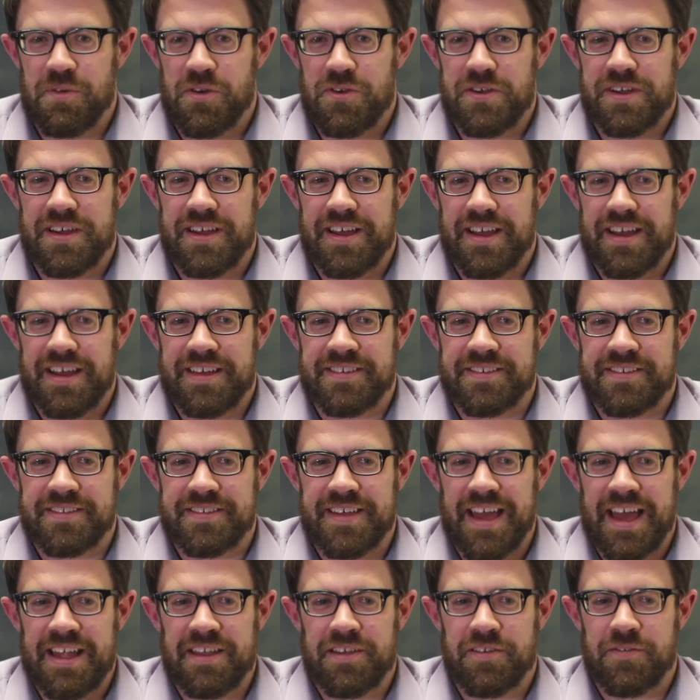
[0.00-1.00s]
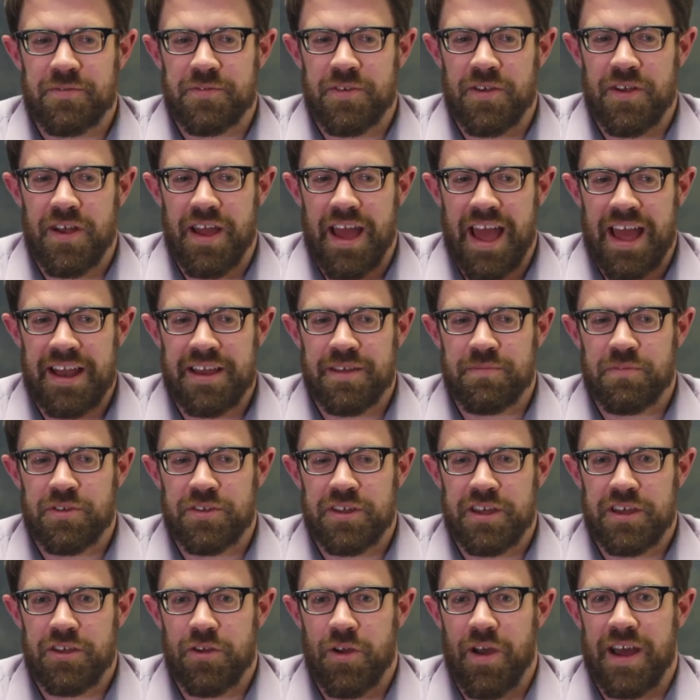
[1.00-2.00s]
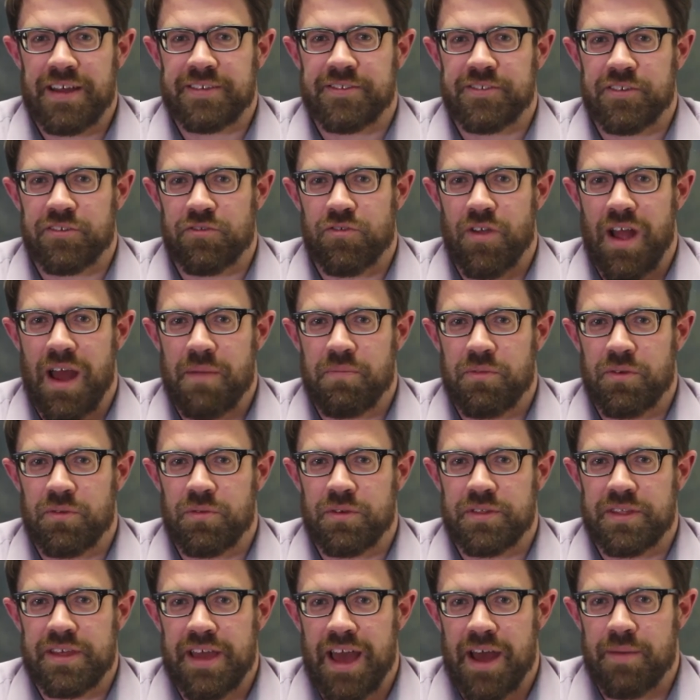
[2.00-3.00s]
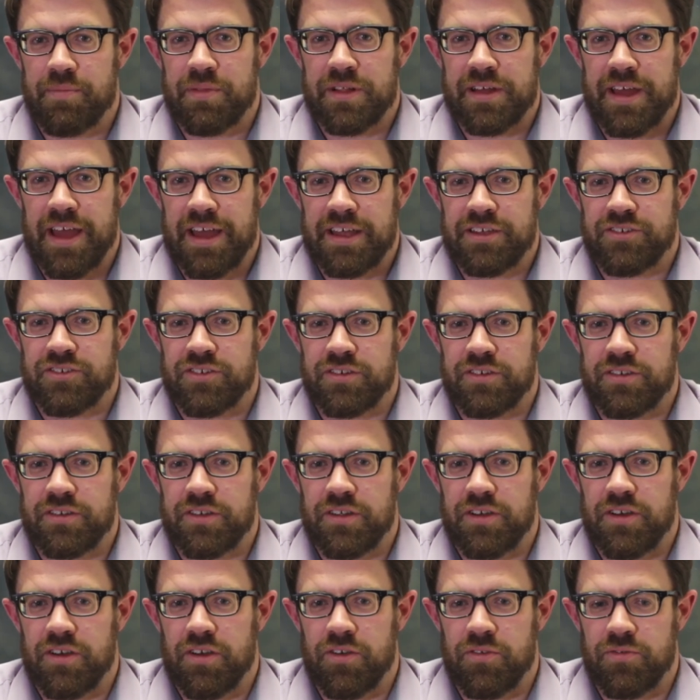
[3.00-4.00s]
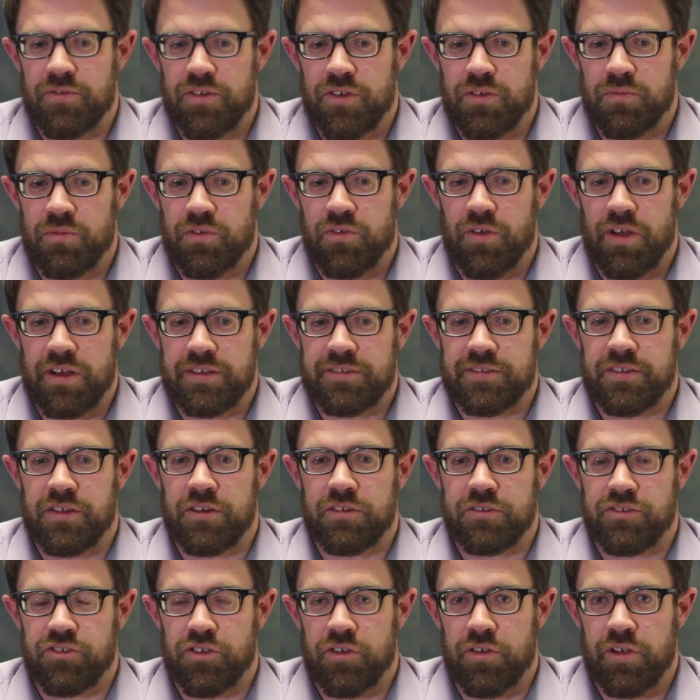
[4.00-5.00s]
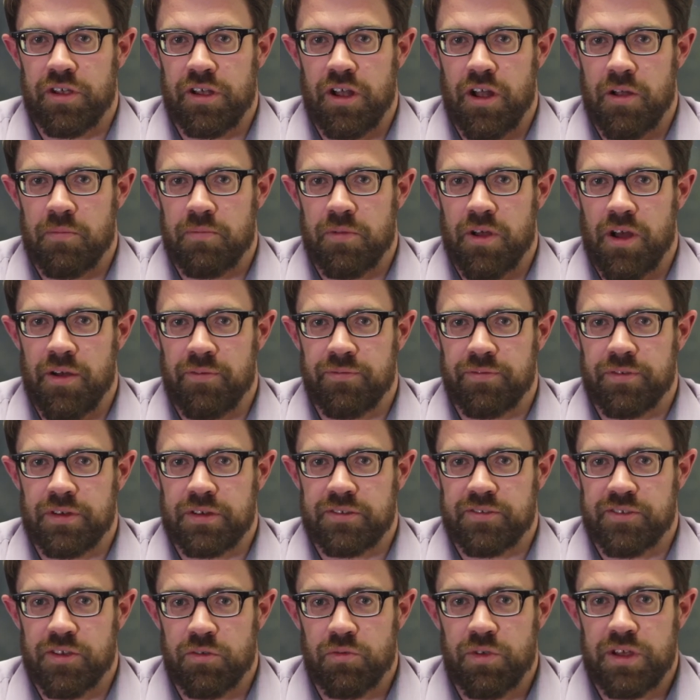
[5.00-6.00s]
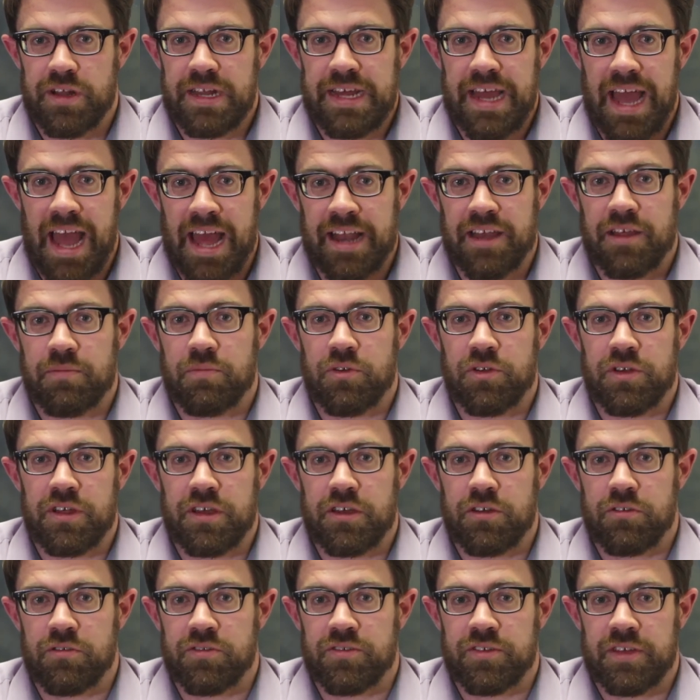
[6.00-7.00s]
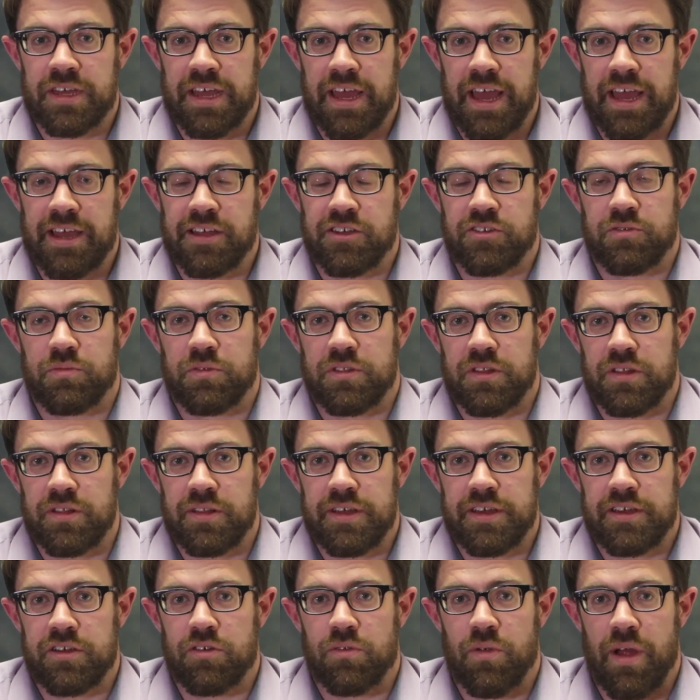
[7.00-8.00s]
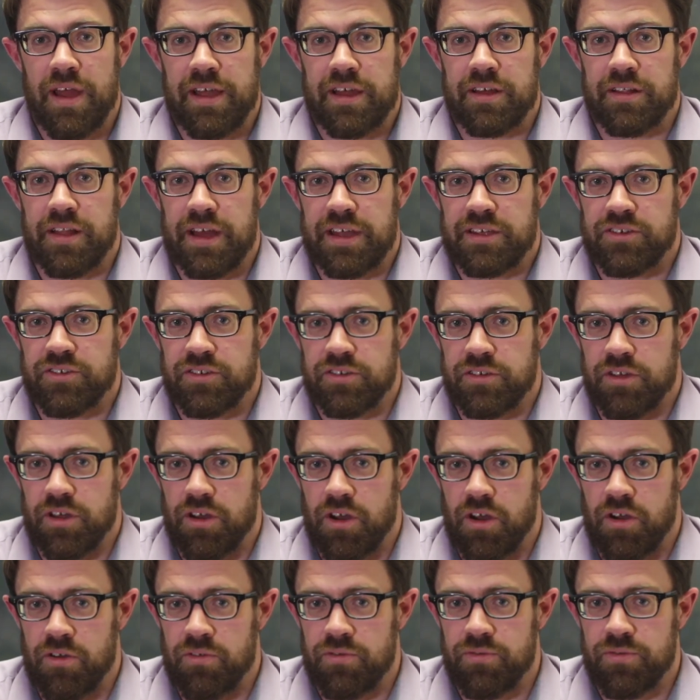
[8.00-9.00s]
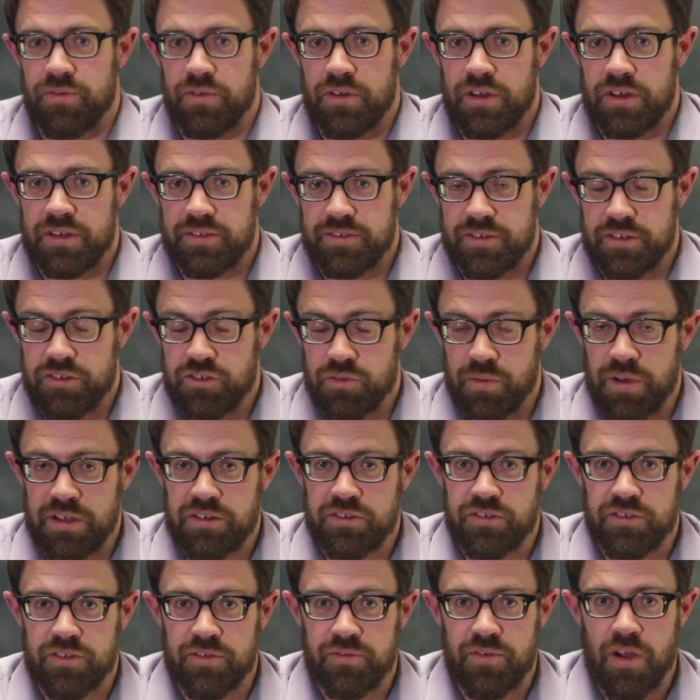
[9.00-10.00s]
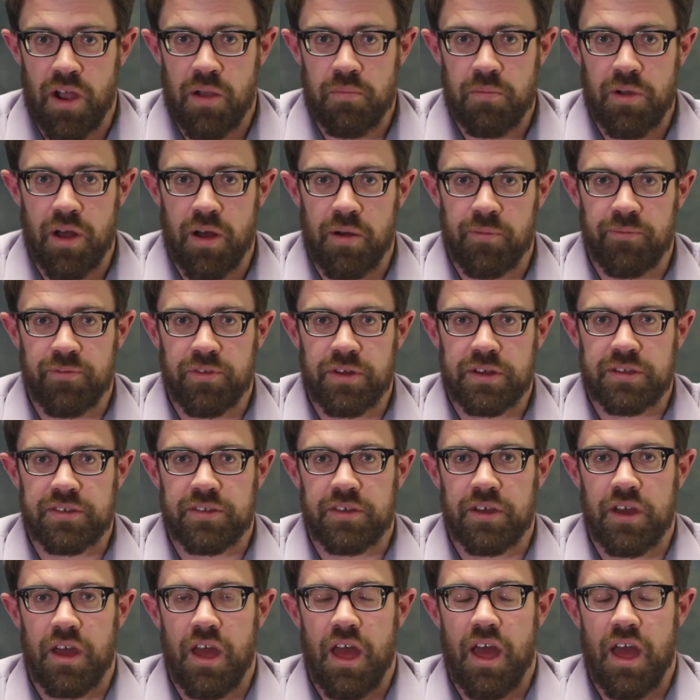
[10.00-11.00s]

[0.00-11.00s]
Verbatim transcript: book is intended for anybody who has to grapple with the application of human rights law during armed conflict. So really anybody who's engaged with the legal regulation of situations of armed conflict.